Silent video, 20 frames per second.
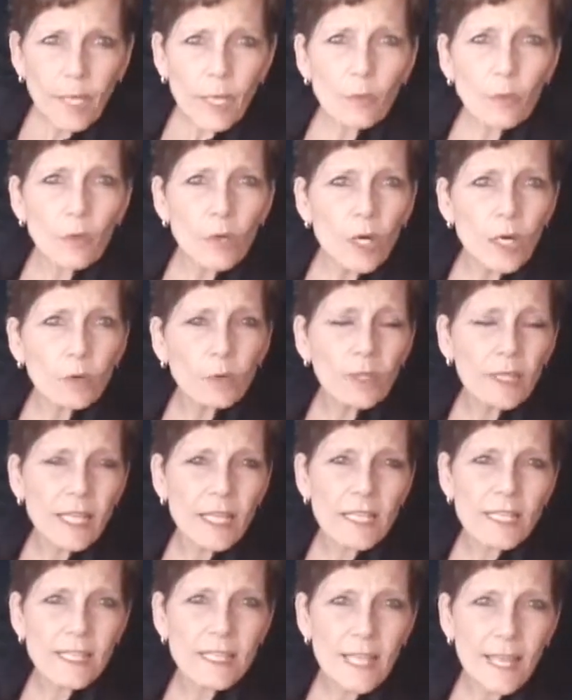I want when
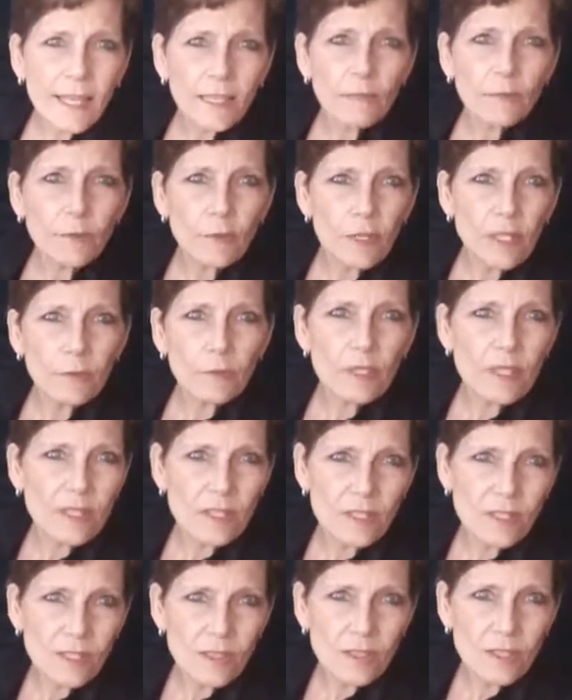I sand for them to
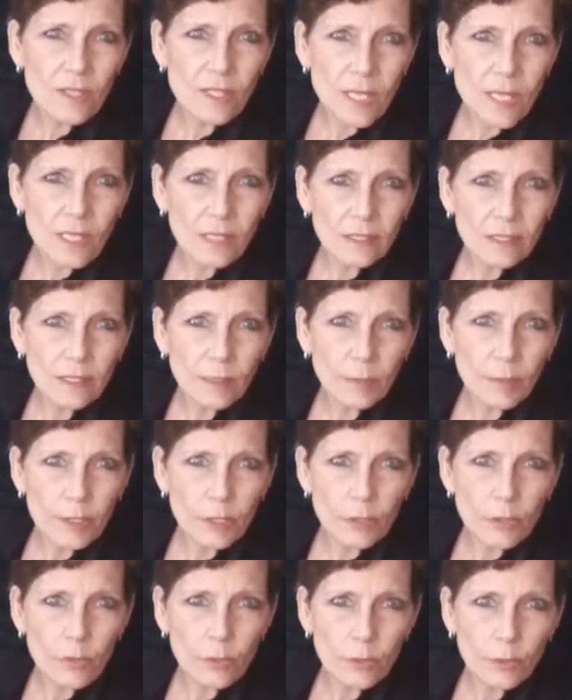still stay a little
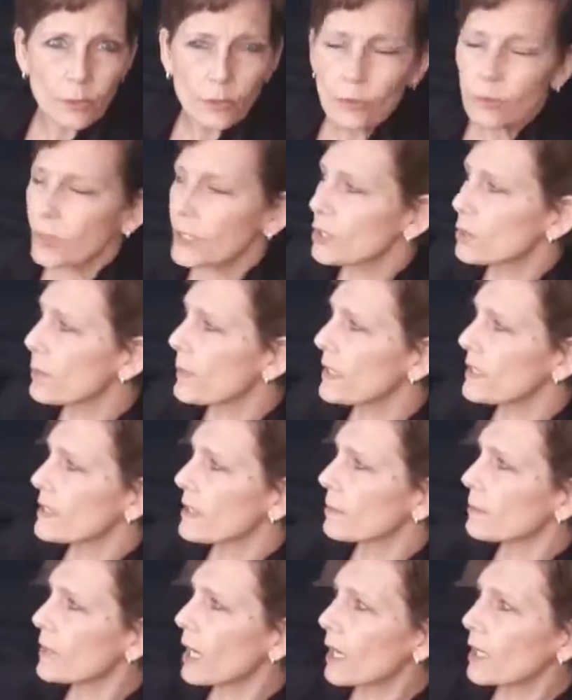bit true, which means
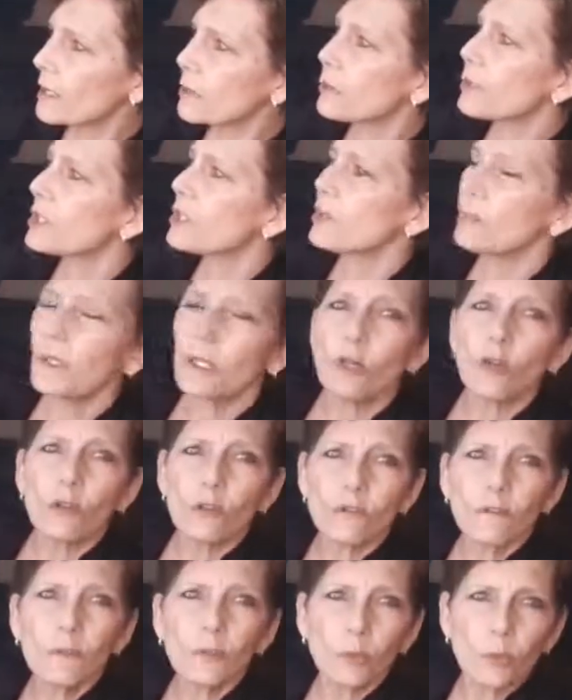I'm not going to be
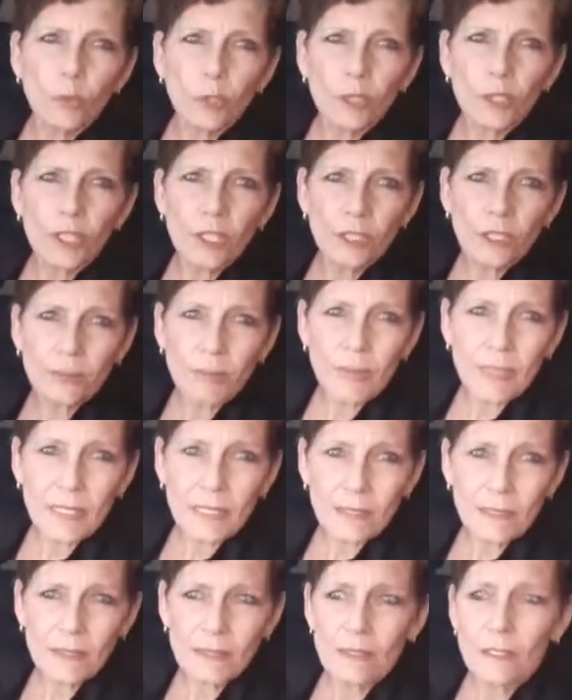overworking the
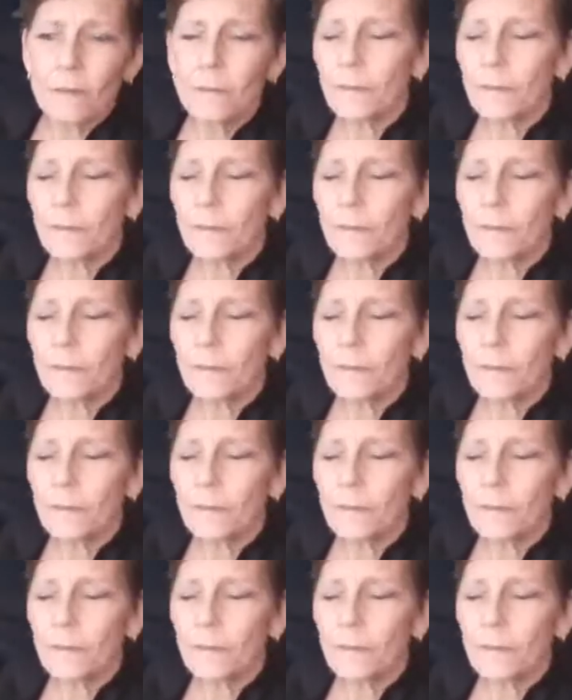piece.